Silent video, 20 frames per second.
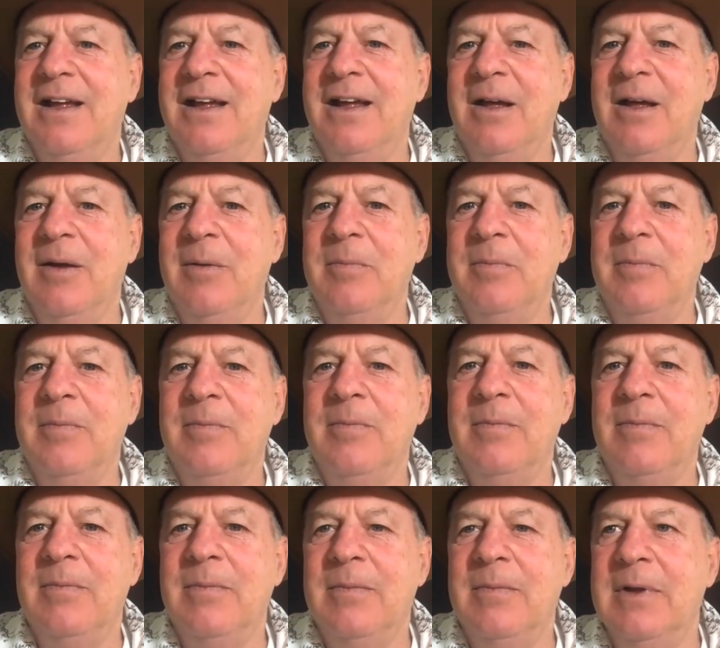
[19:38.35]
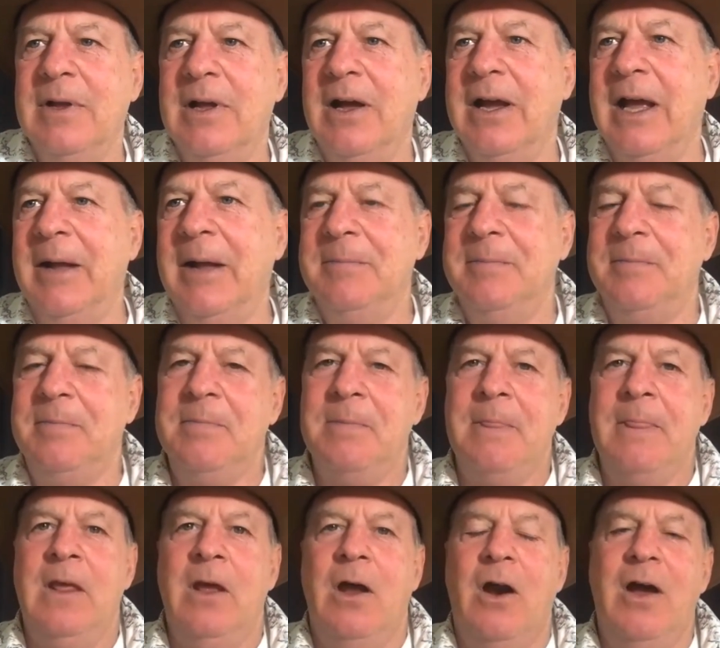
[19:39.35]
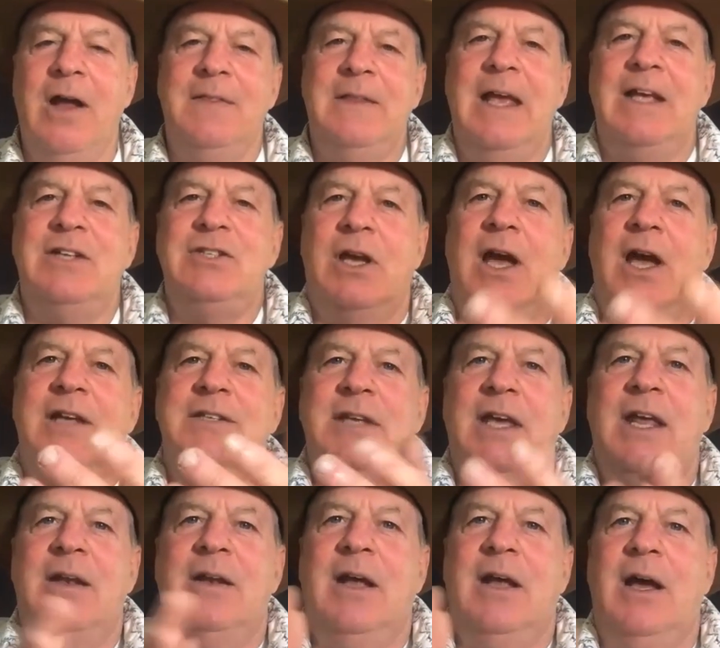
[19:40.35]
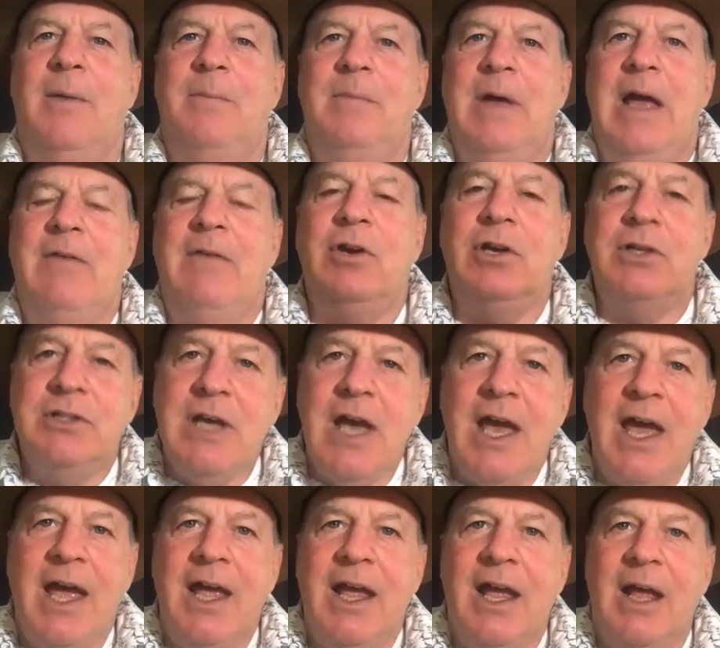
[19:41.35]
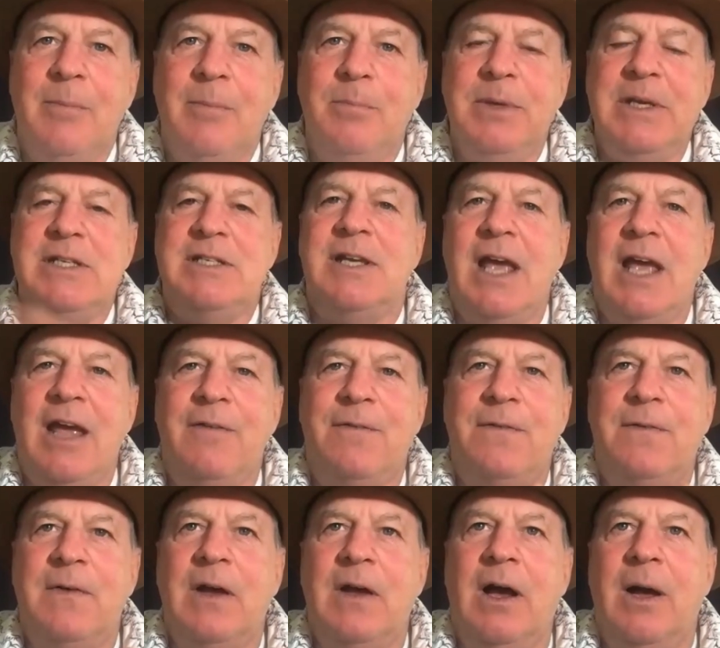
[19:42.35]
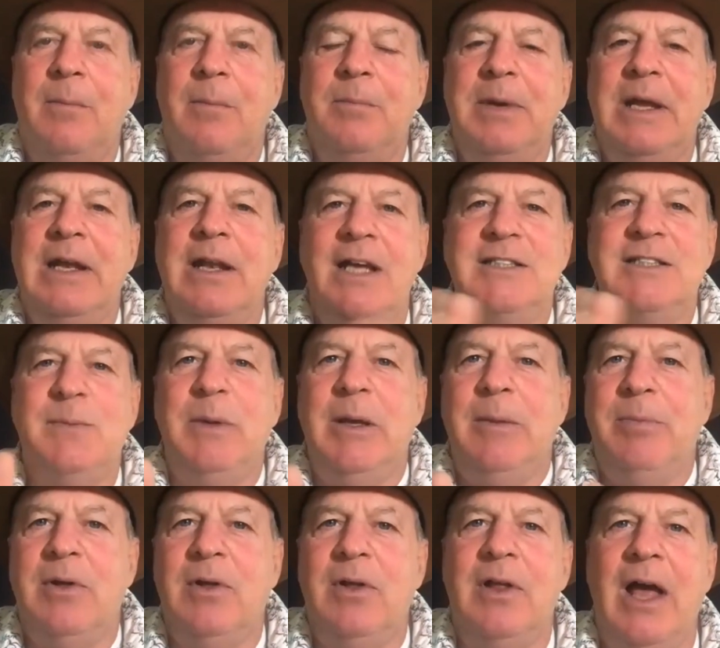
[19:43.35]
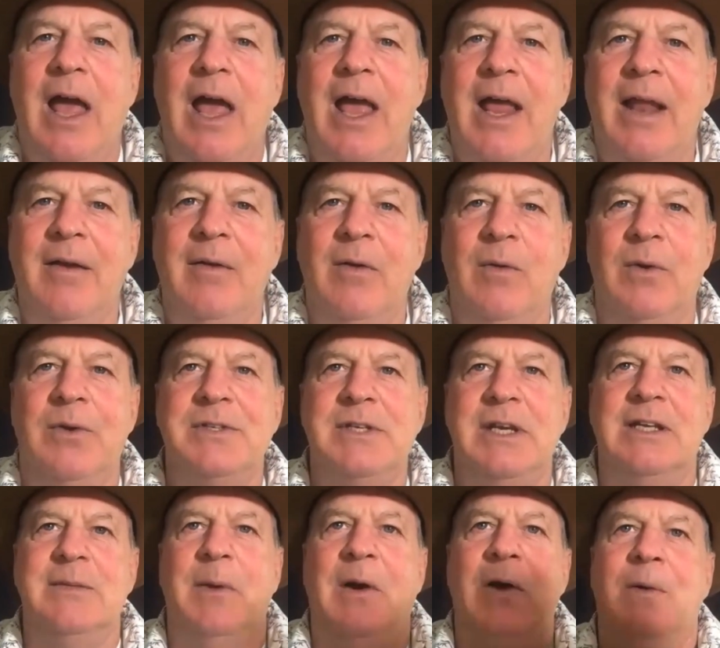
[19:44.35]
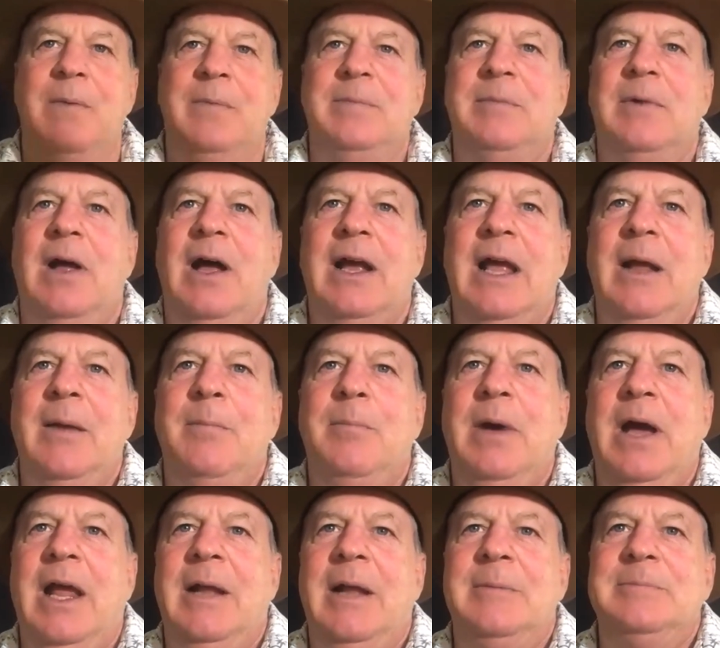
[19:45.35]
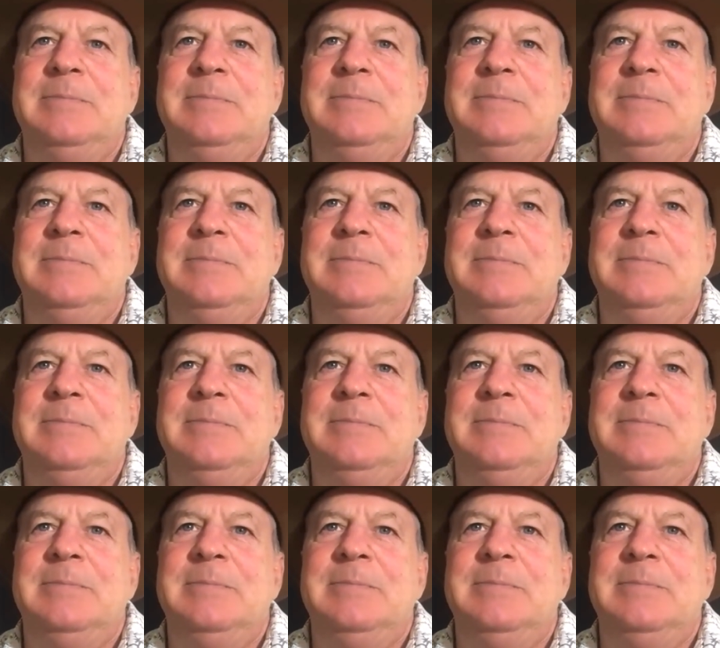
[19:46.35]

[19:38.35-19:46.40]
Okay. All right. Thanks, you guys. And have a good day and be safe. Be nice to people. And I'll see you tomorrow. Okay. Bye.